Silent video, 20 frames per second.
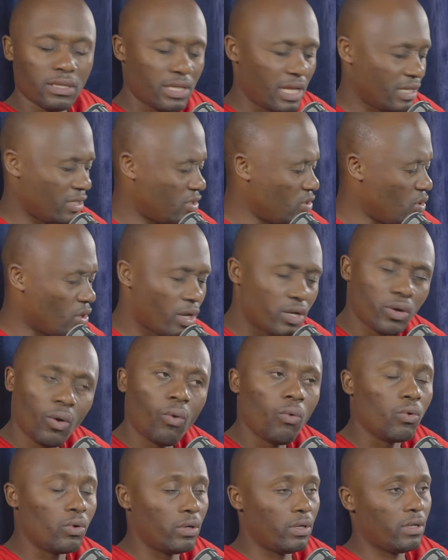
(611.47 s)
That's not at
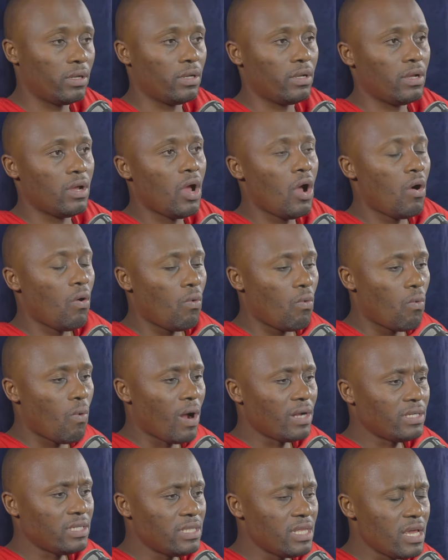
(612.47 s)
all.
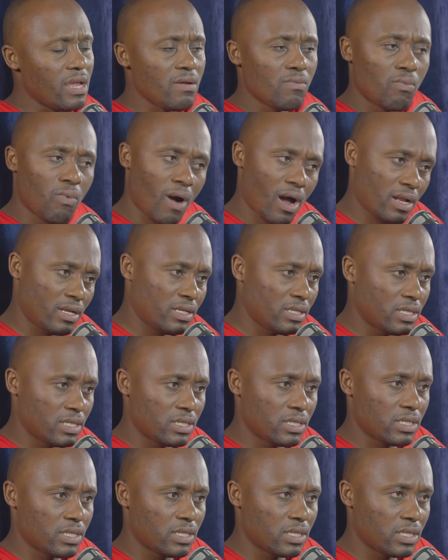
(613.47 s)
What they
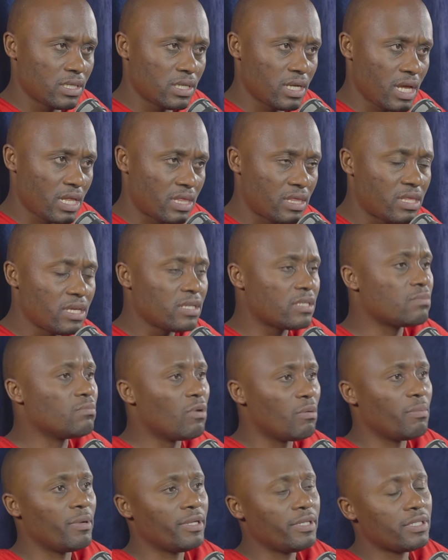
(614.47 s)
want at this
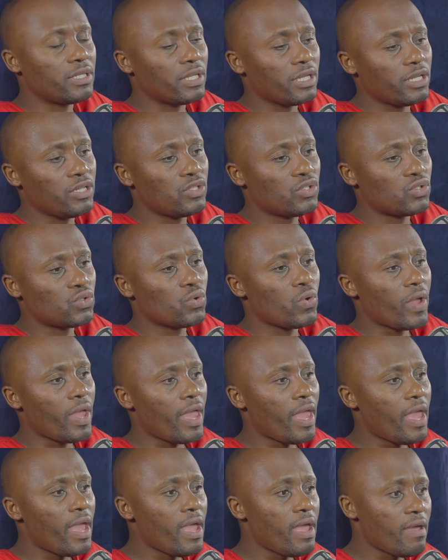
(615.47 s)
moment is to
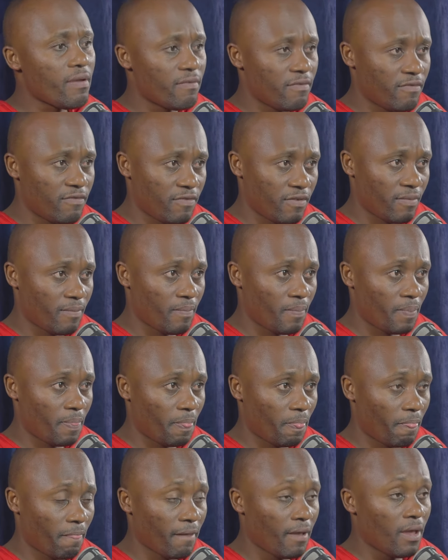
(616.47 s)
have
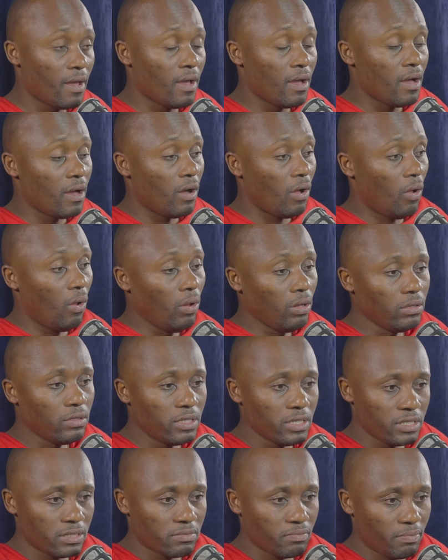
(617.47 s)
all
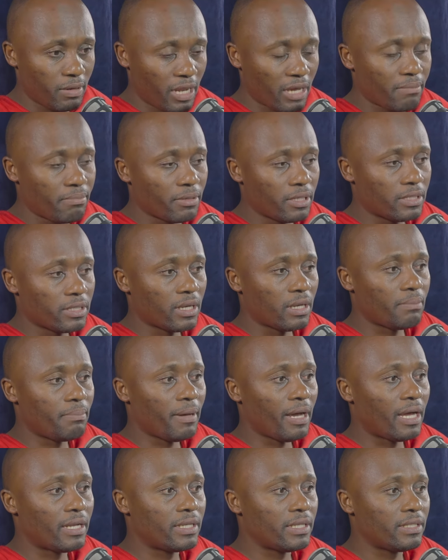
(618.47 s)
these black political
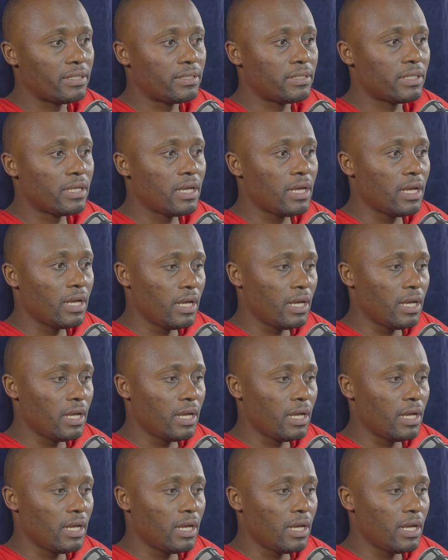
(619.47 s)
parties